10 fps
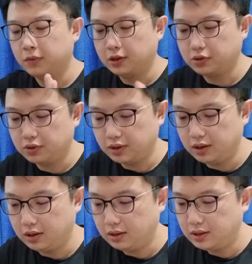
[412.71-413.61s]
So
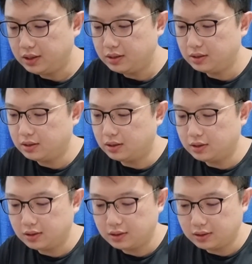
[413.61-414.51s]
just
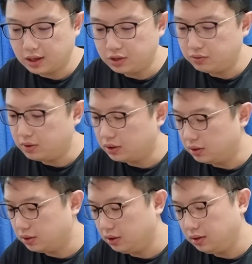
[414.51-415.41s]
as we were
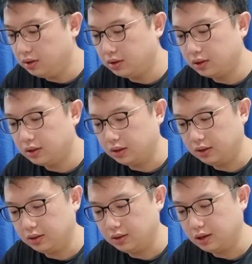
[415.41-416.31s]
talking, the
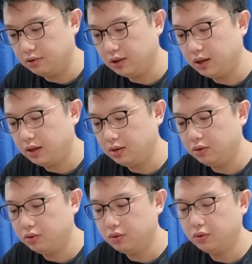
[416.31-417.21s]
Hurricane
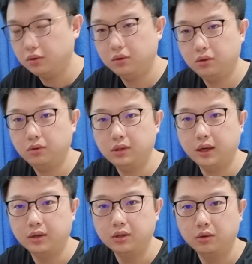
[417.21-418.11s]
glue looks like
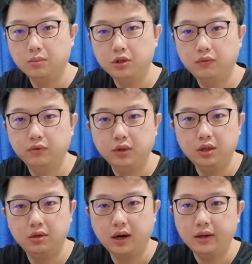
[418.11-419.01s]
it's almost fully
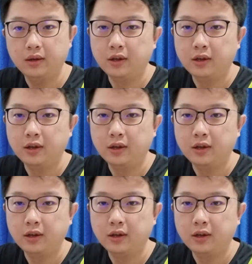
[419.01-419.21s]
dry,